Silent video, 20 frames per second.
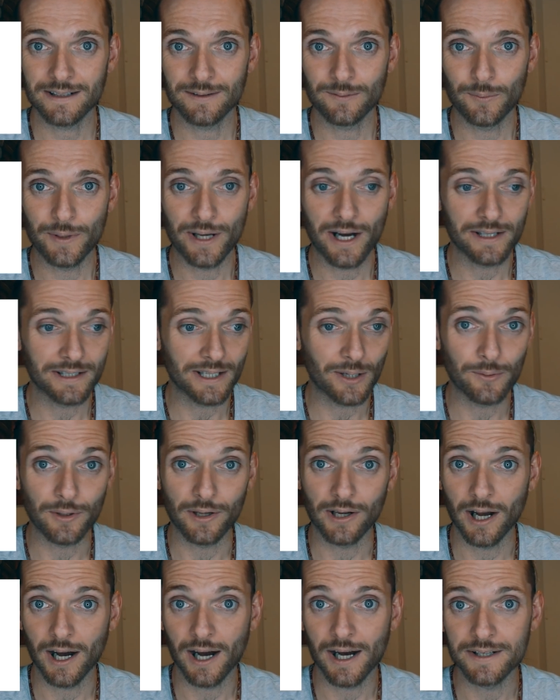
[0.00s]
we are now the
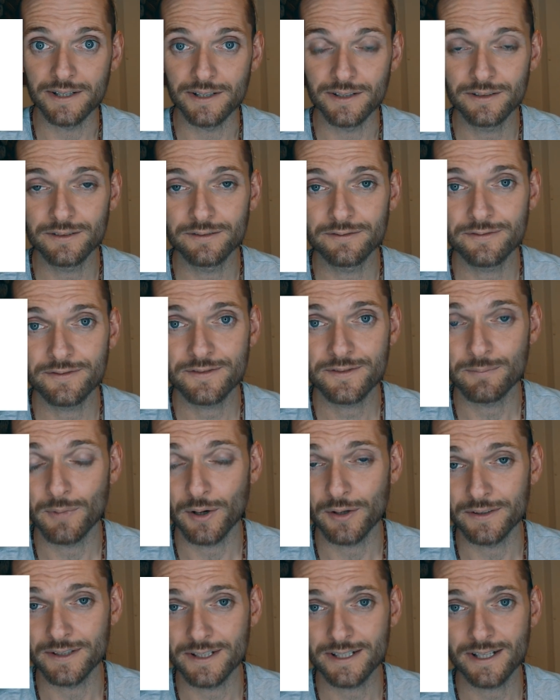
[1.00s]
guardian of more
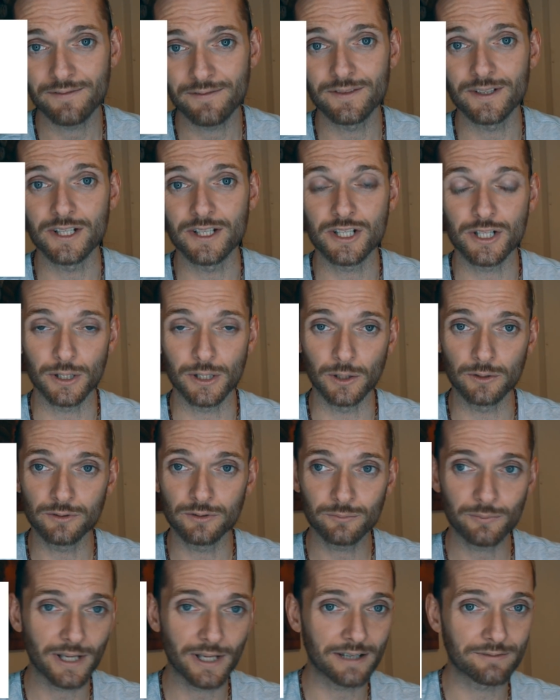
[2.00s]
than 70
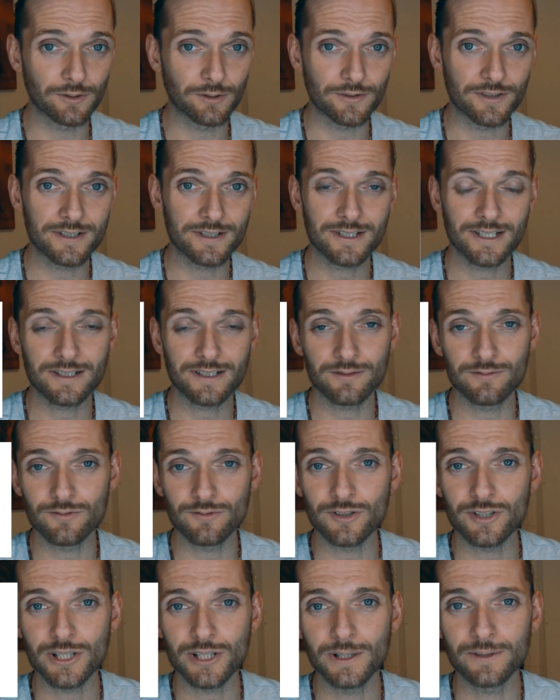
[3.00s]
children. We have over
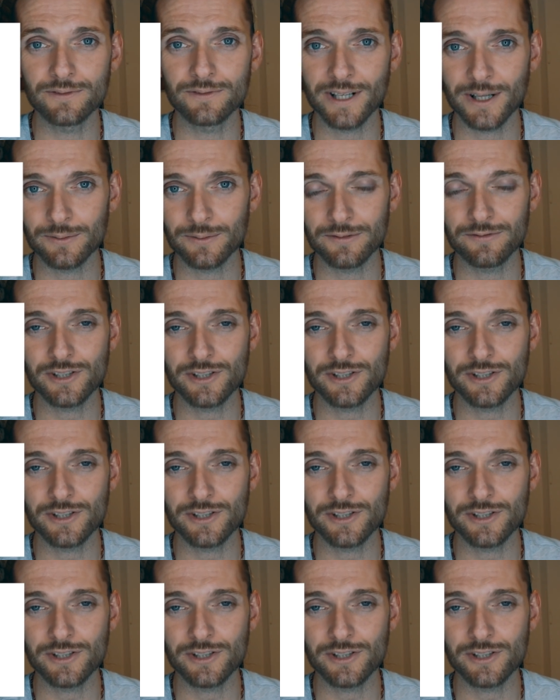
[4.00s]
600 children out of